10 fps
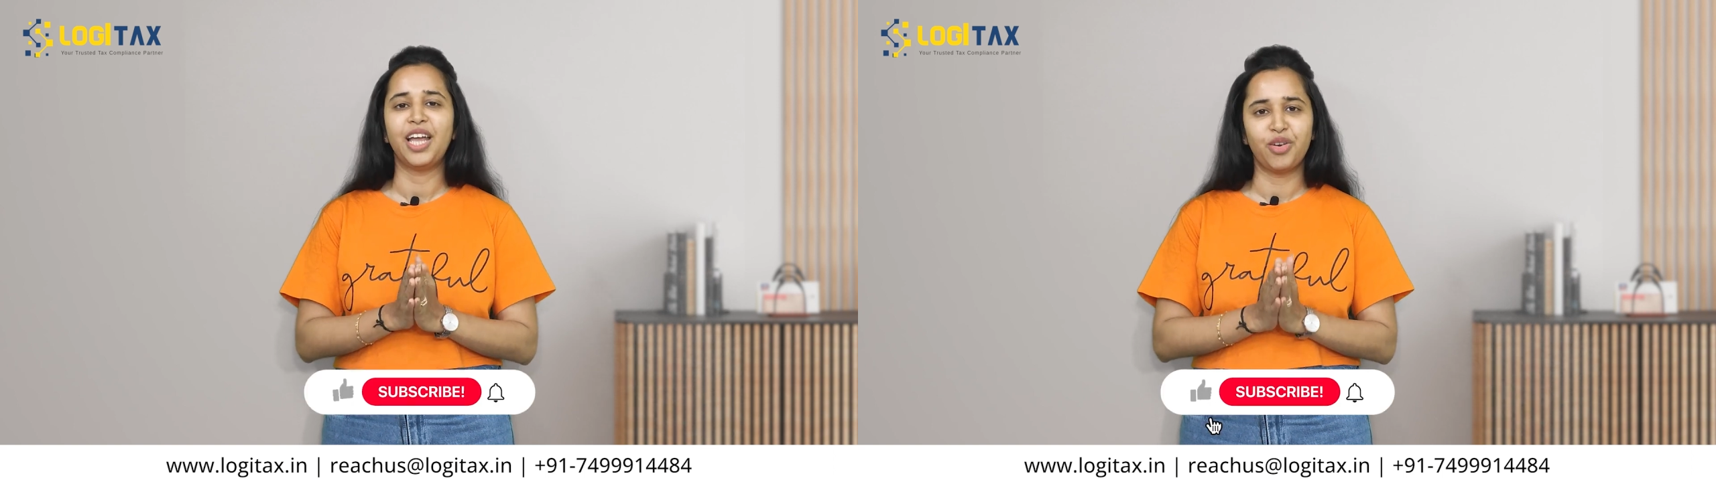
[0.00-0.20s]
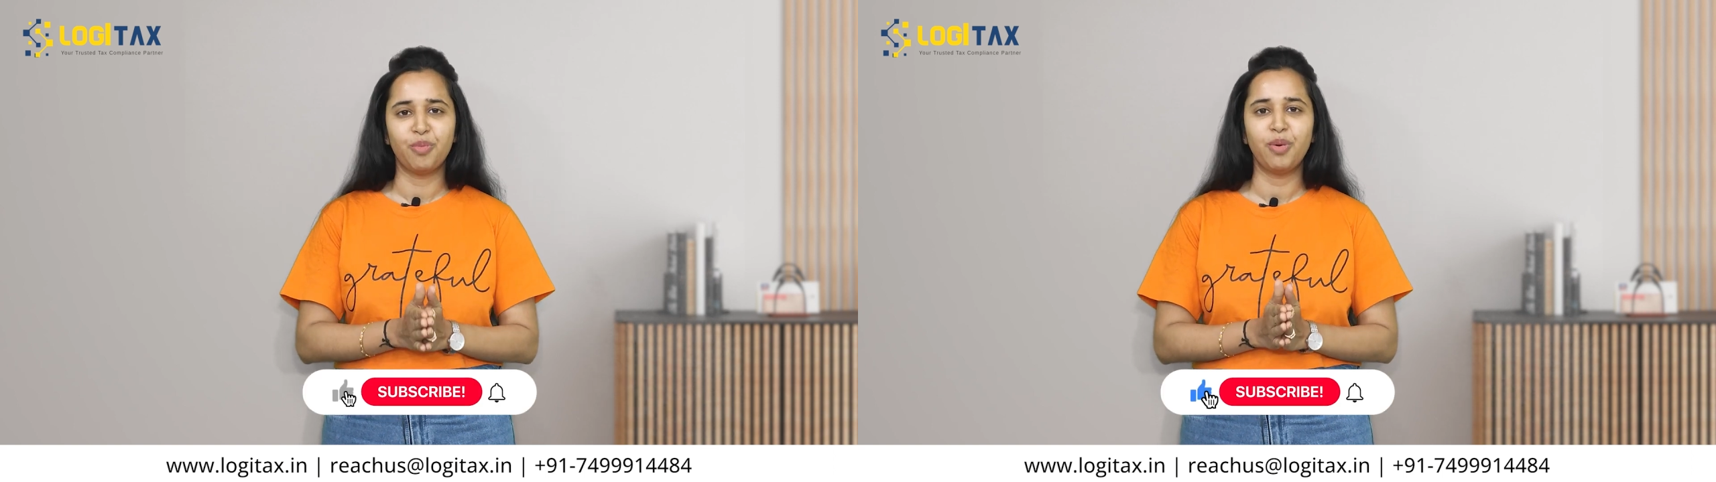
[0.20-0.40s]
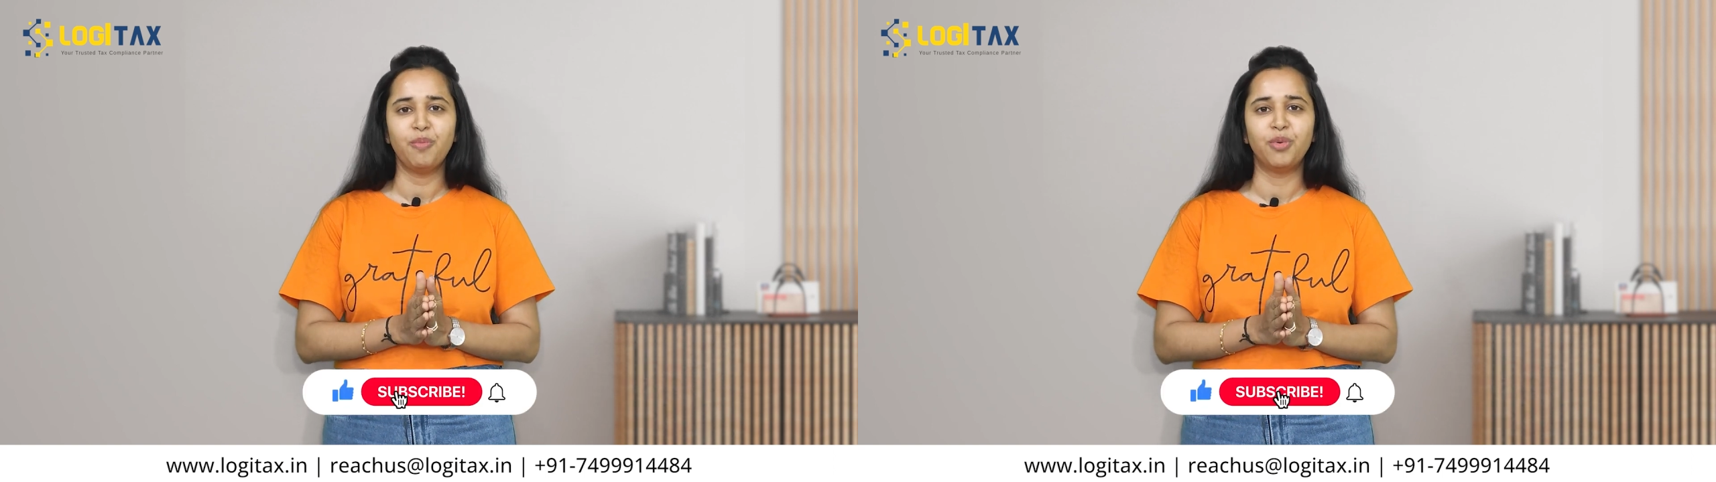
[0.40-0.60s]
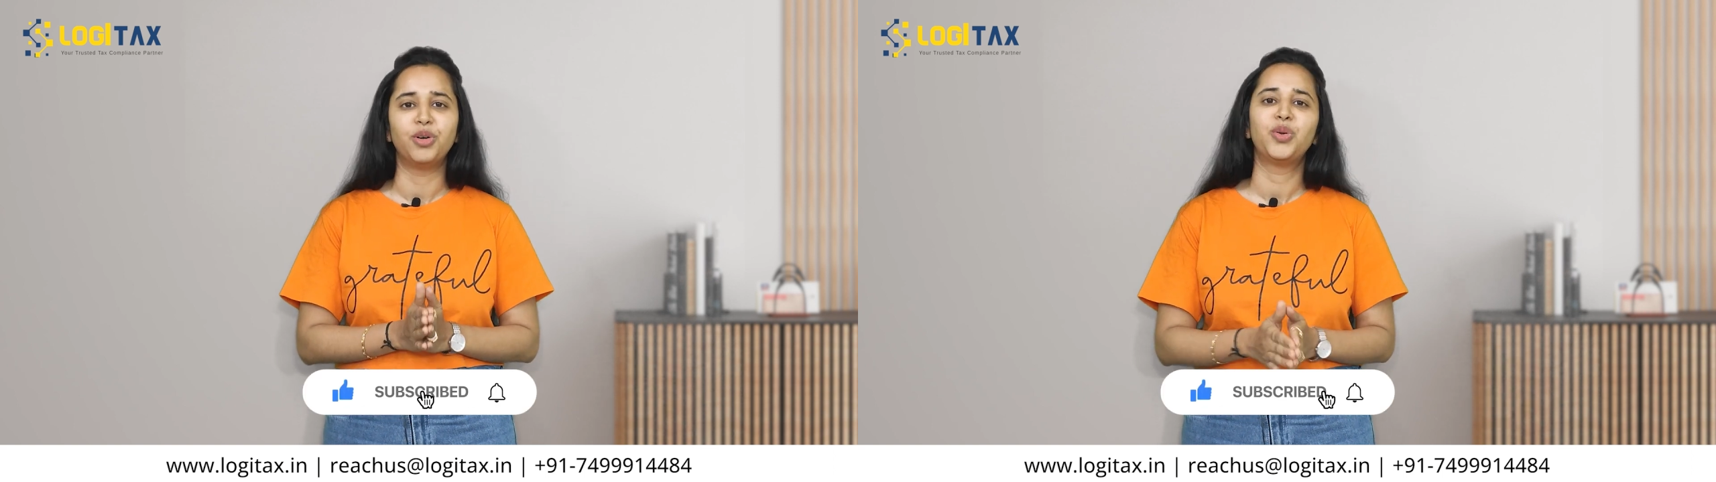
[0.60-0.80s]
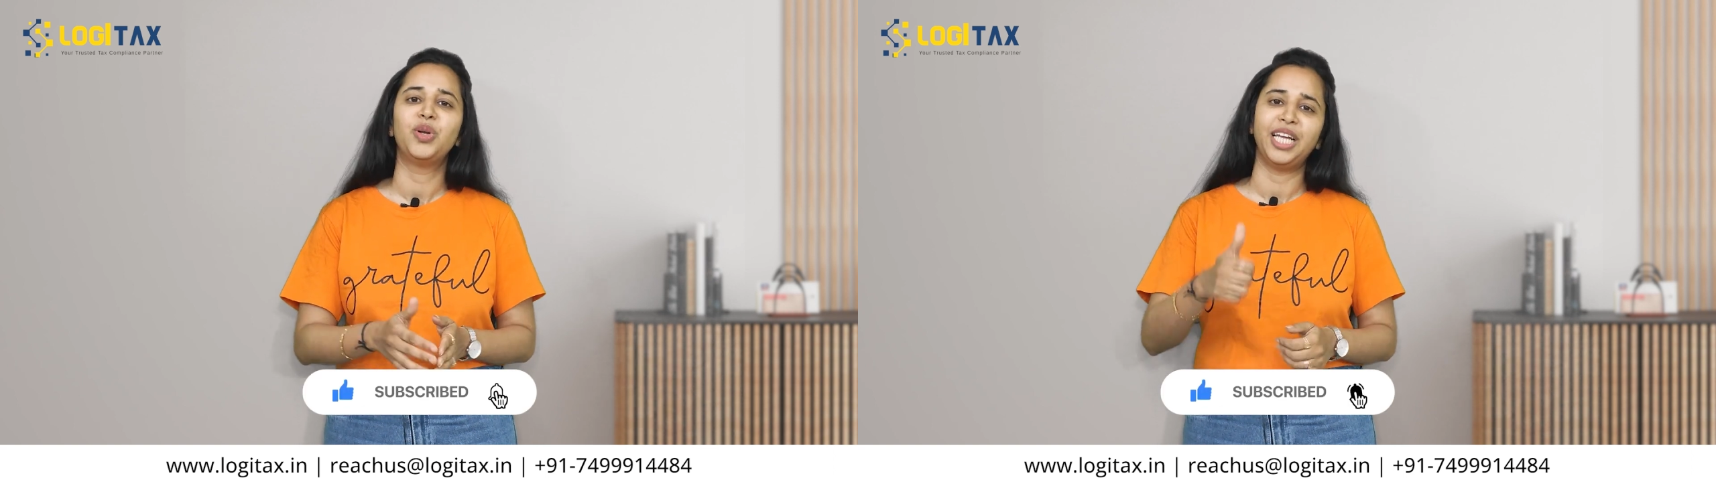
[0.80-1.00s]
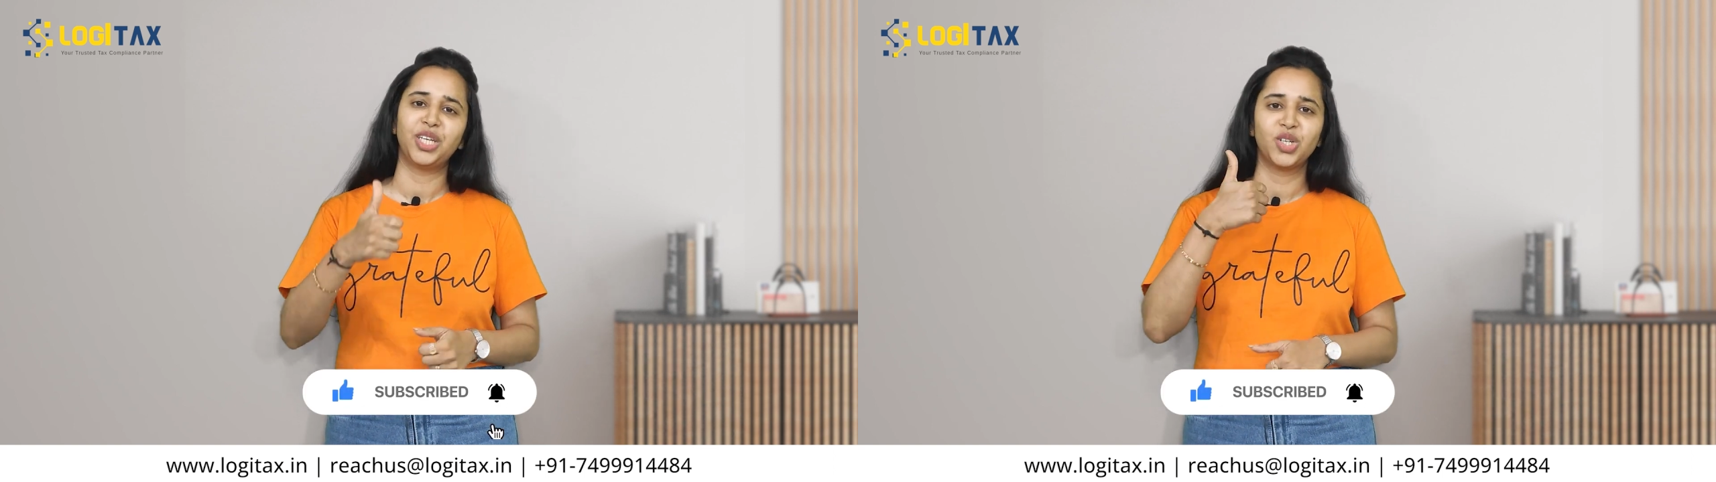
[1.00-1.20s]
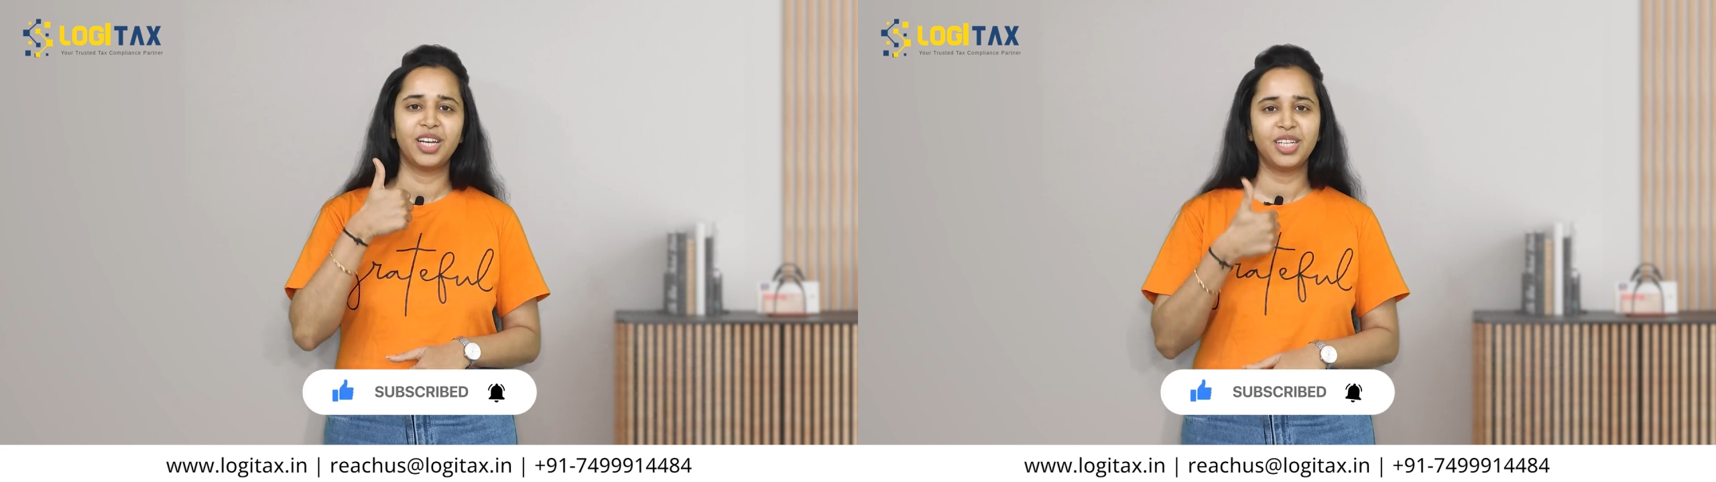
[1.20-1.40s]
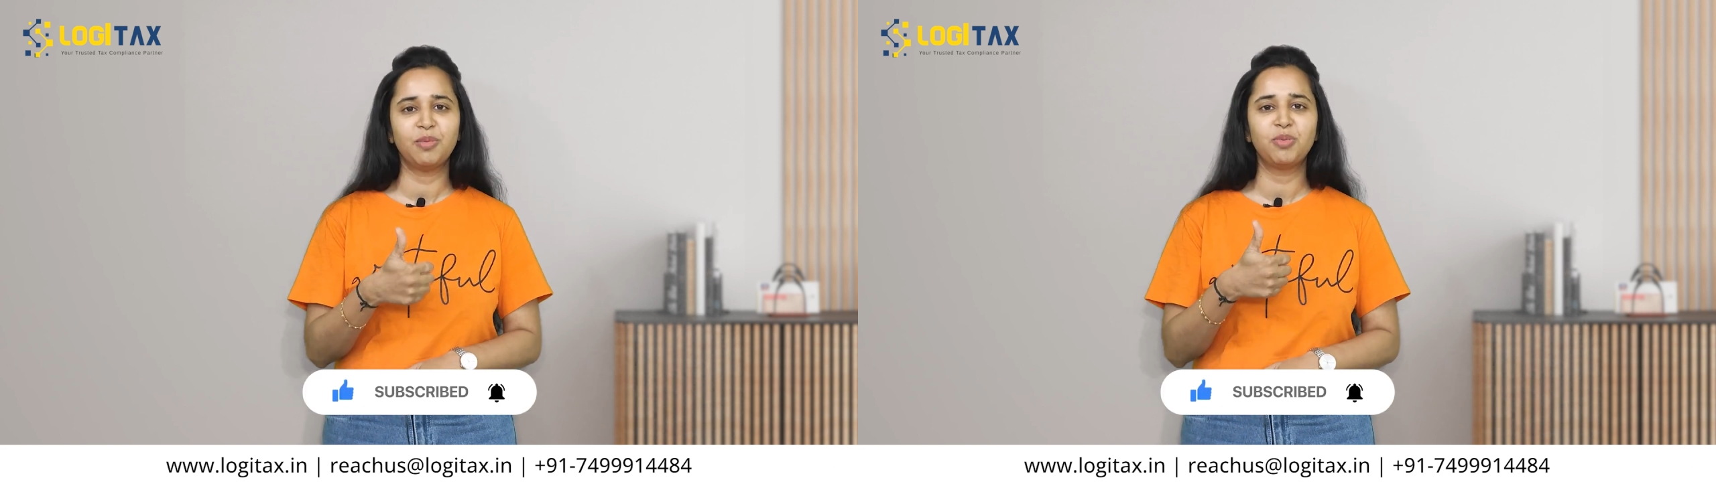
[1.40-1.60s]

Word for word: and remember to like, share and